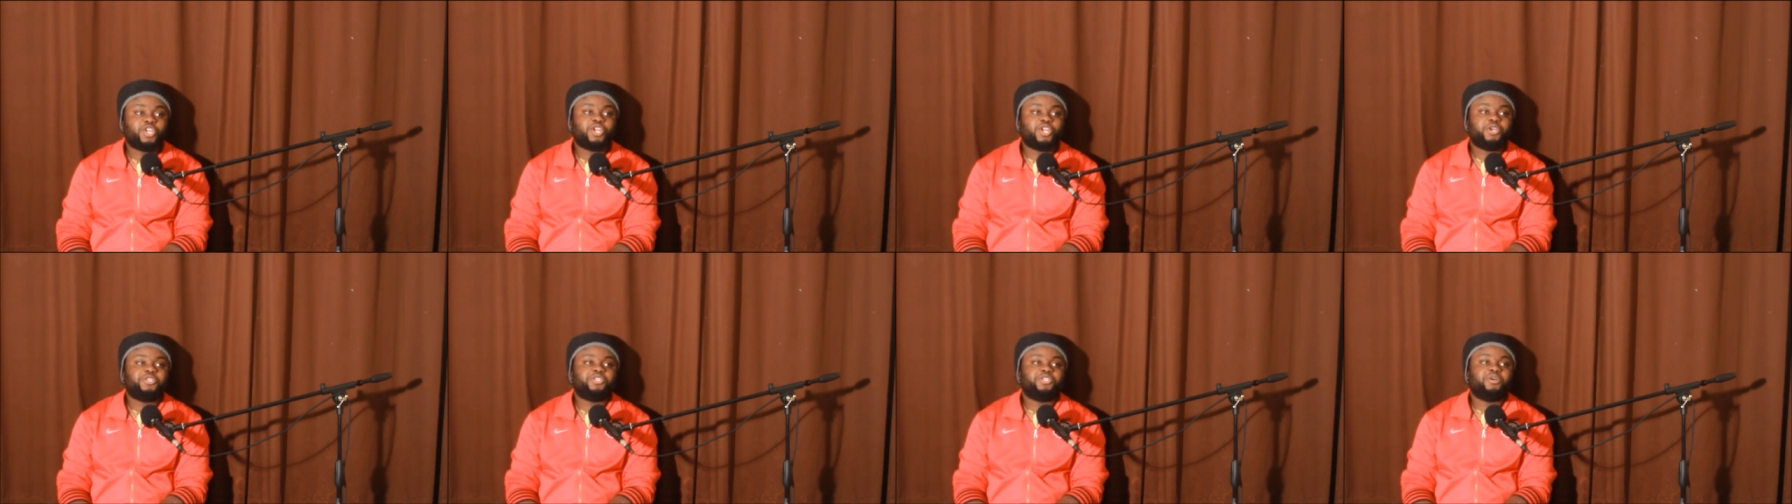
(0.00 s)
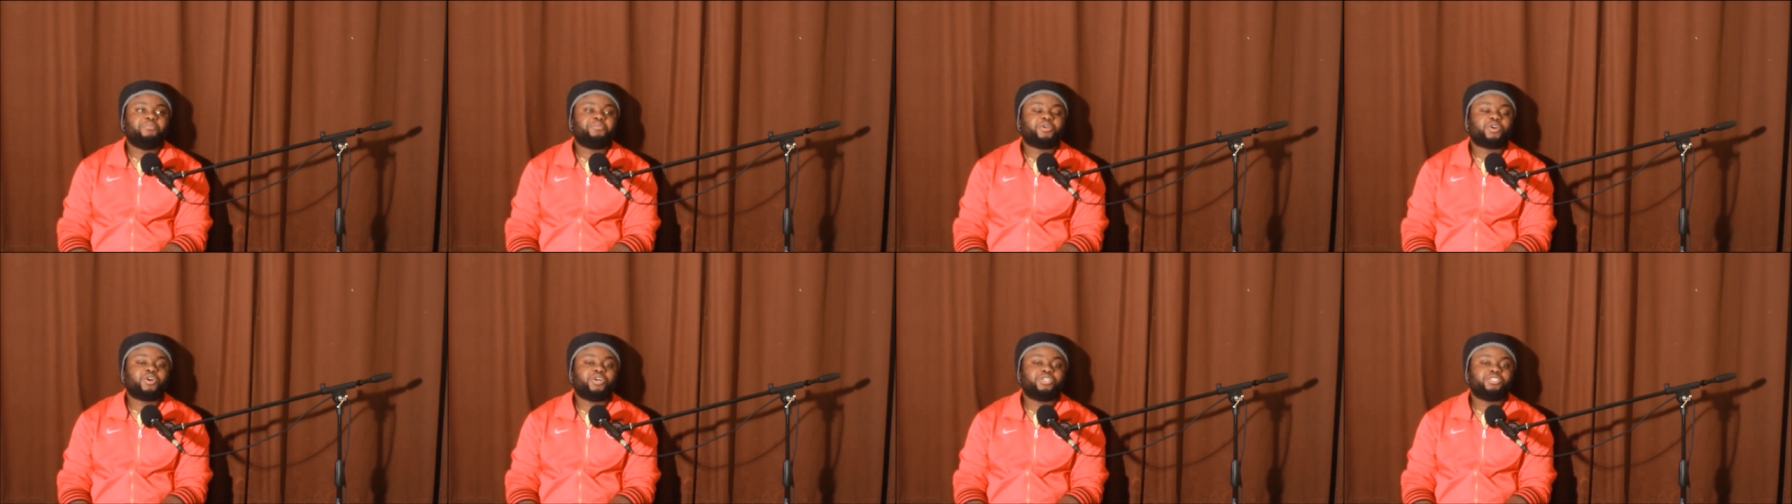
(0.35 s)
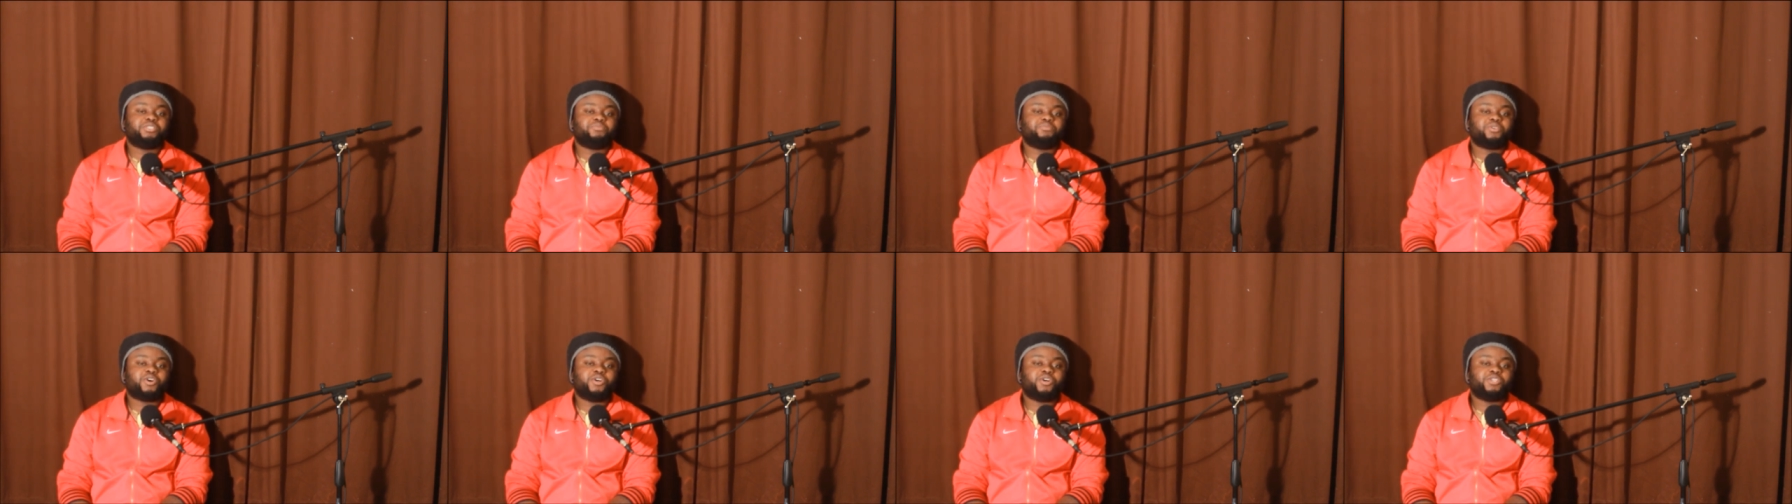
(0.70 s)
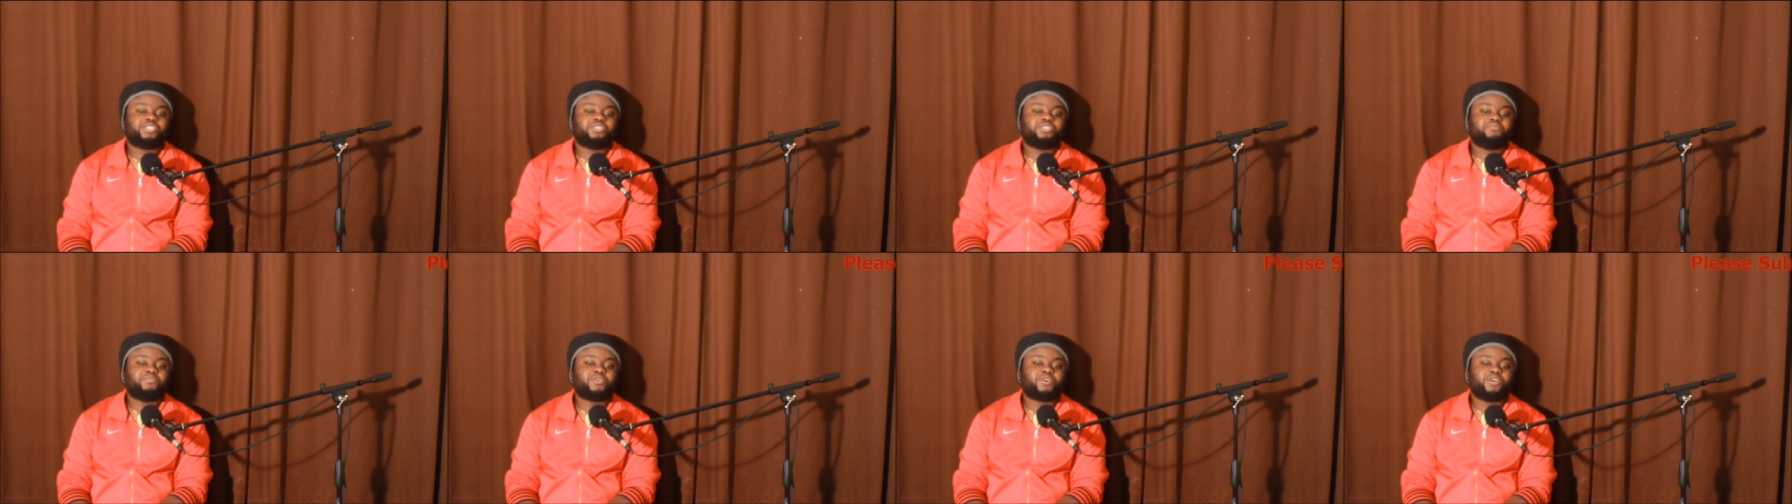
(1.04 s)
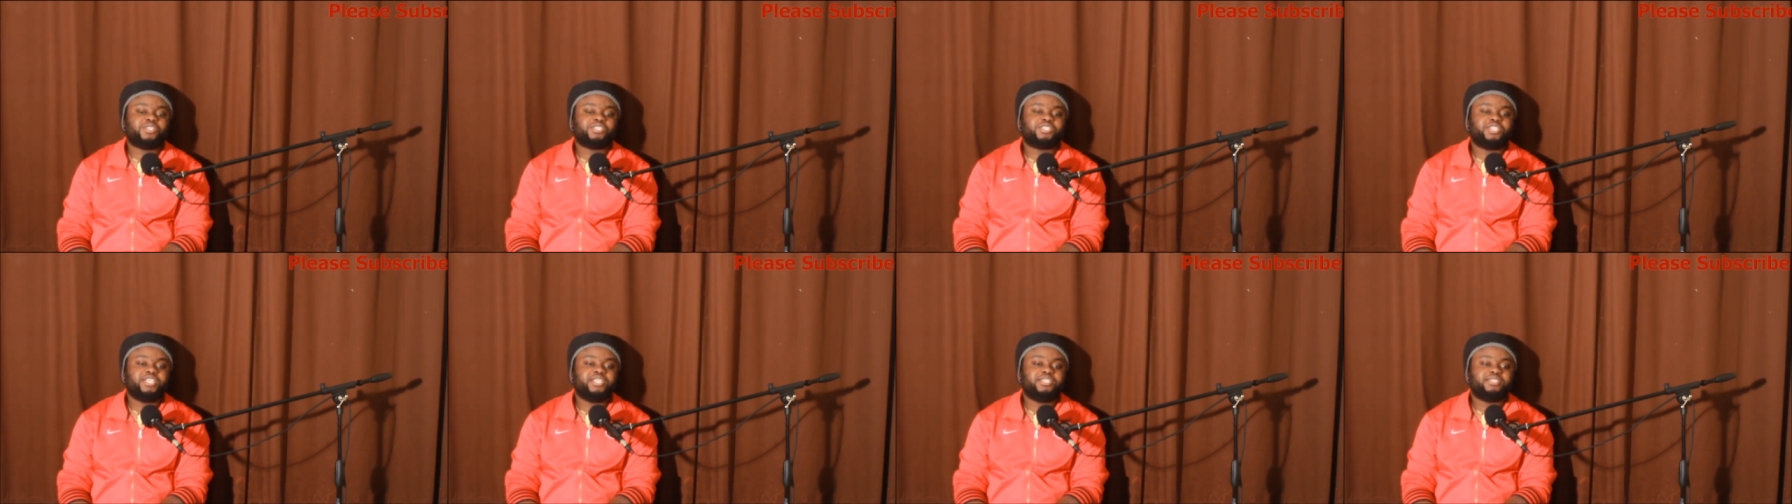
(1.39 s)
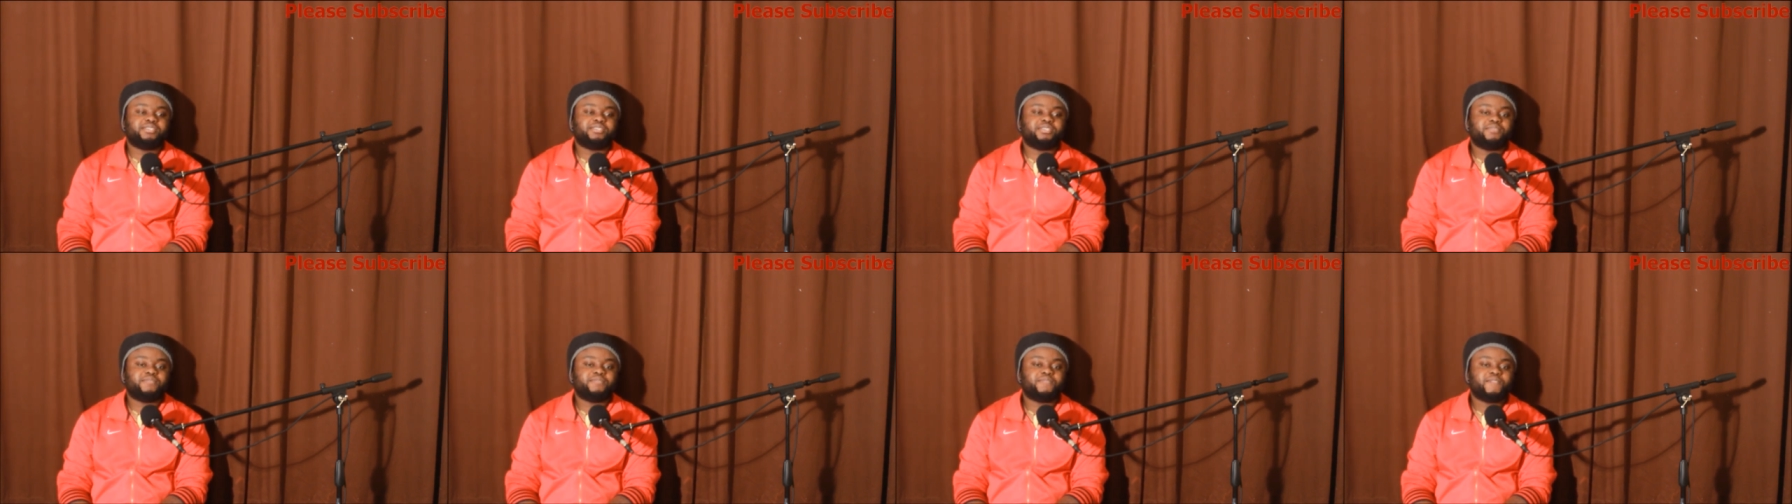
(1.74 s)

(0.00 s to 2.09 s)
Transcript: No, no, you know, because media, because because the media